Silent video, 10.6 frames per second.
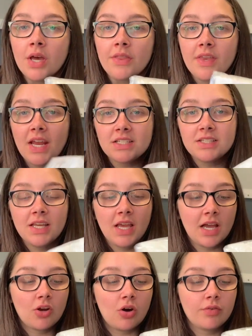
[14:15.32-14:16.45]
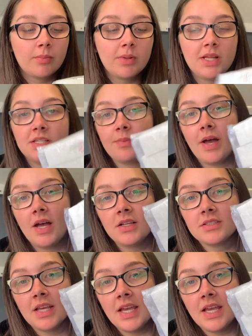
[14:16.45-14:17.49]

The next thing I got from Glitterbels